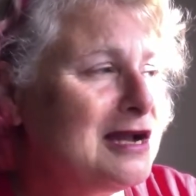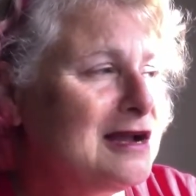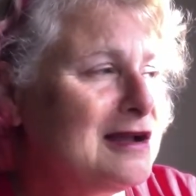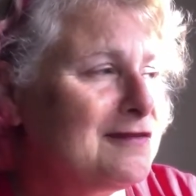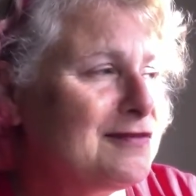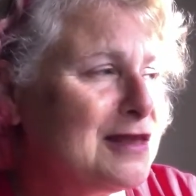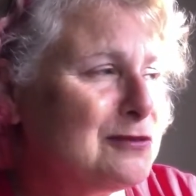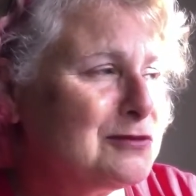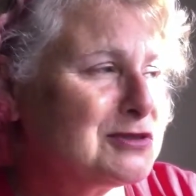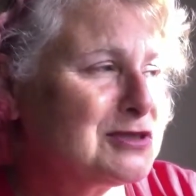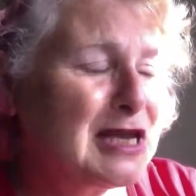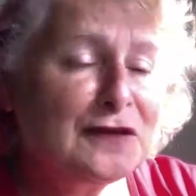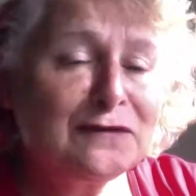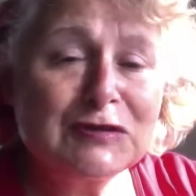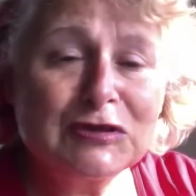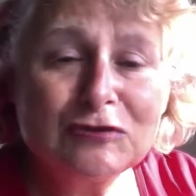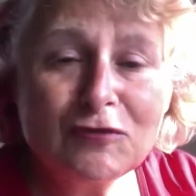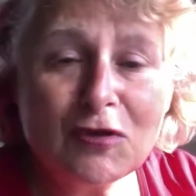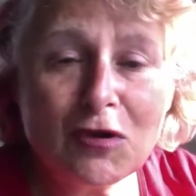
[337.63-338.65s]
They also have
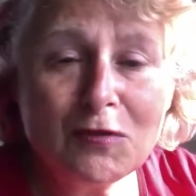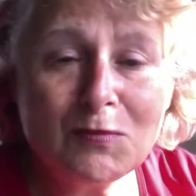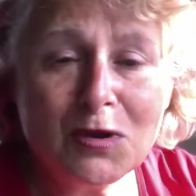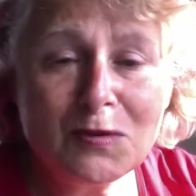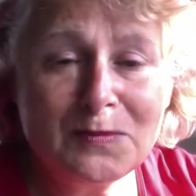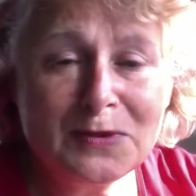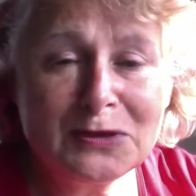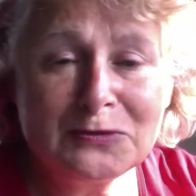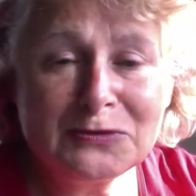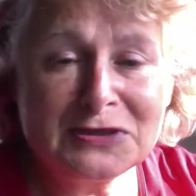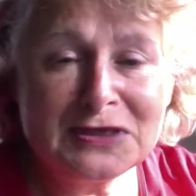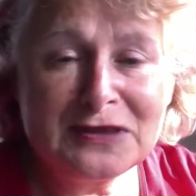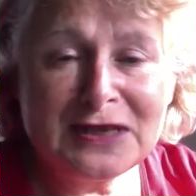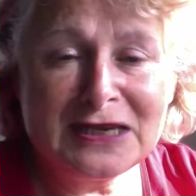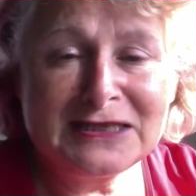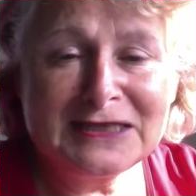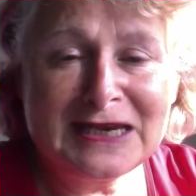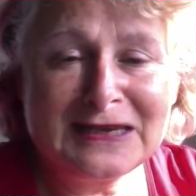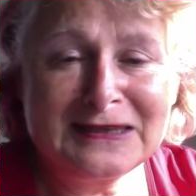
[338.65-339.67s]
snowmobiles that they
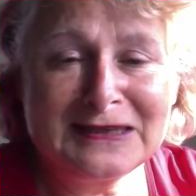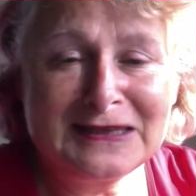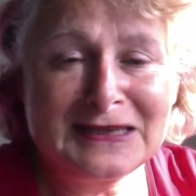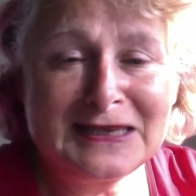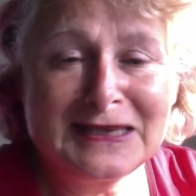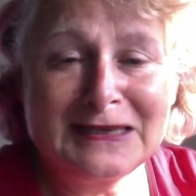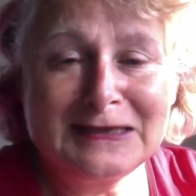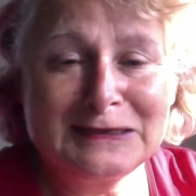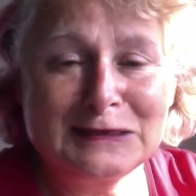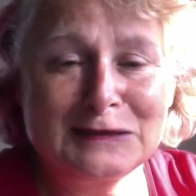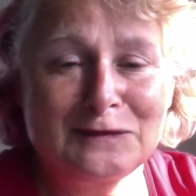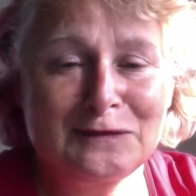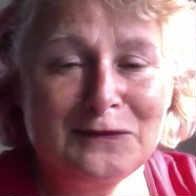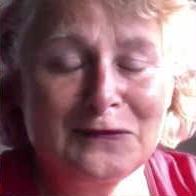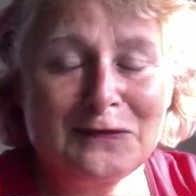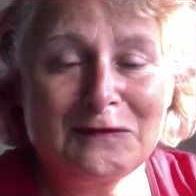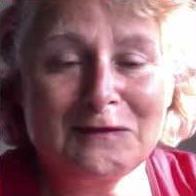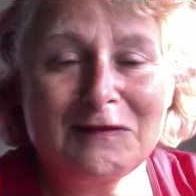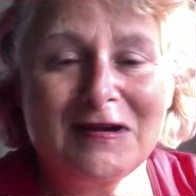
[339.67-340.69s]
take the kids
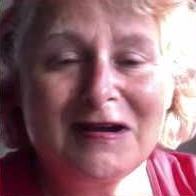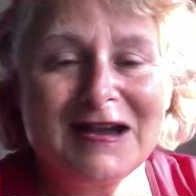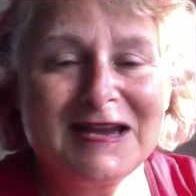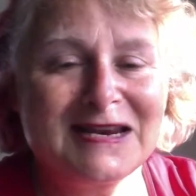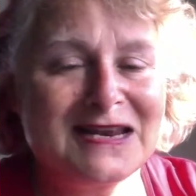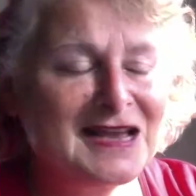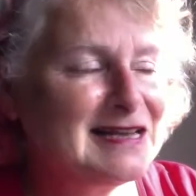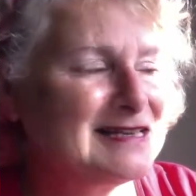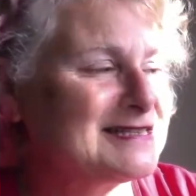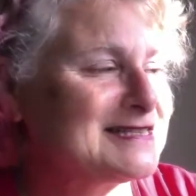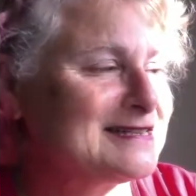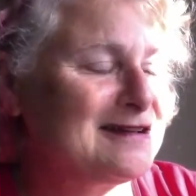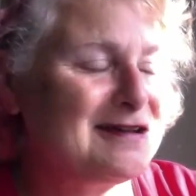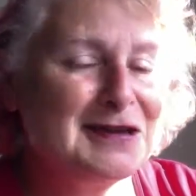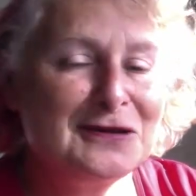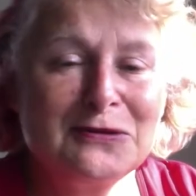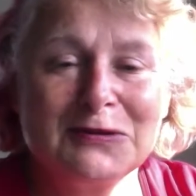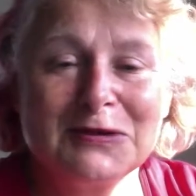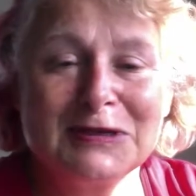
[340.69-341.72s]
for a ride outside
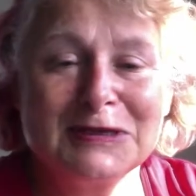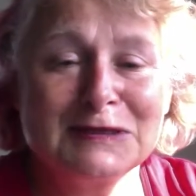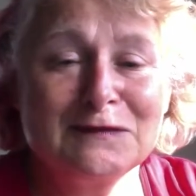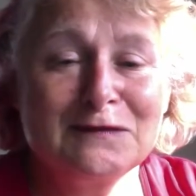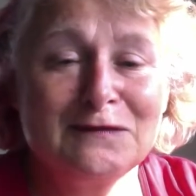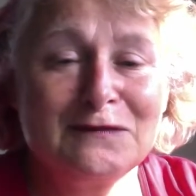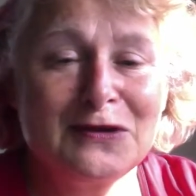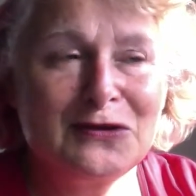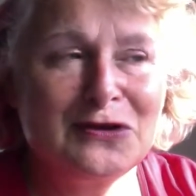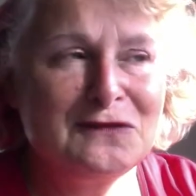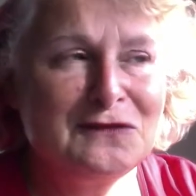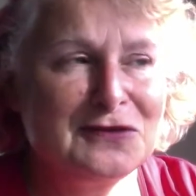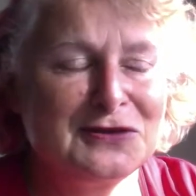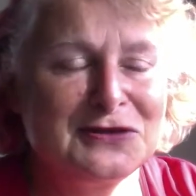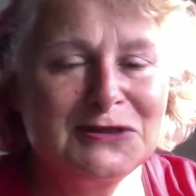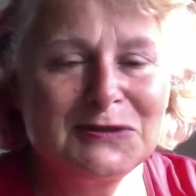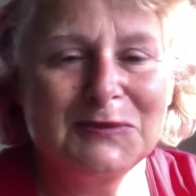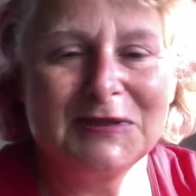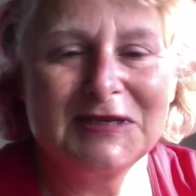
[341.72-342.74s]
on. It's very, very
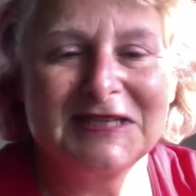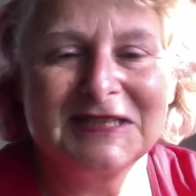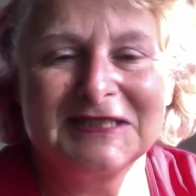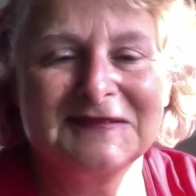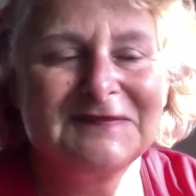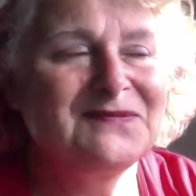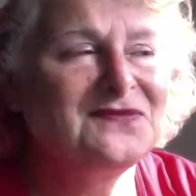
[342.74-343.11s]
sweet.